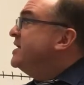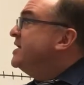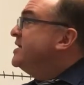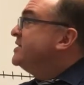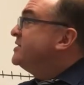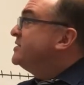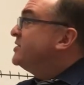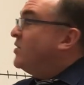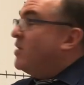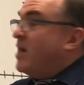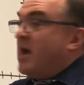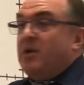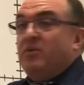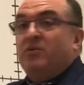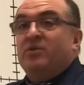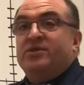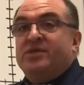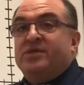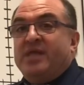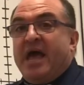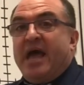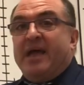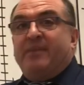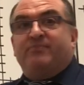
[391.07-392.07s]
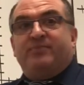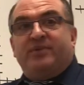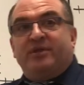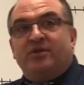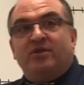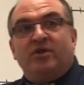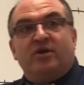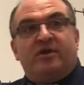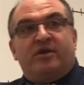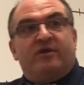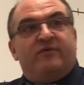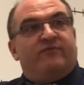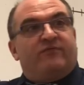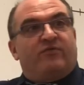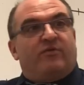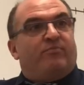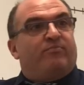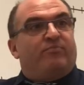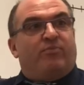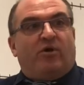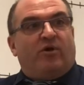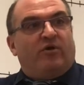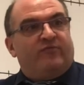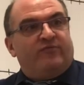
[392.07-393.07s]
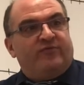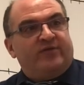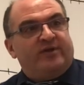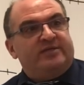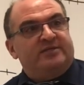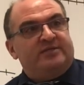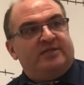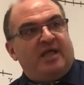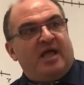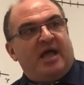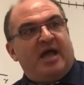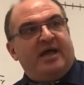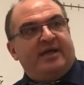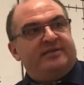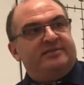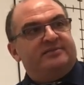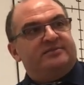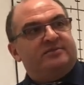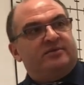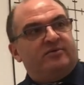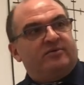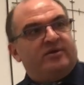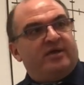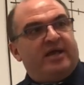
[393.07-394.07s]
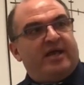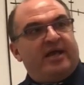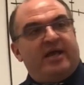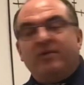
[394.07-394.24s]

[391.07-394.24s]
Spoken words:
So I will not be looking for perfect lines, okay?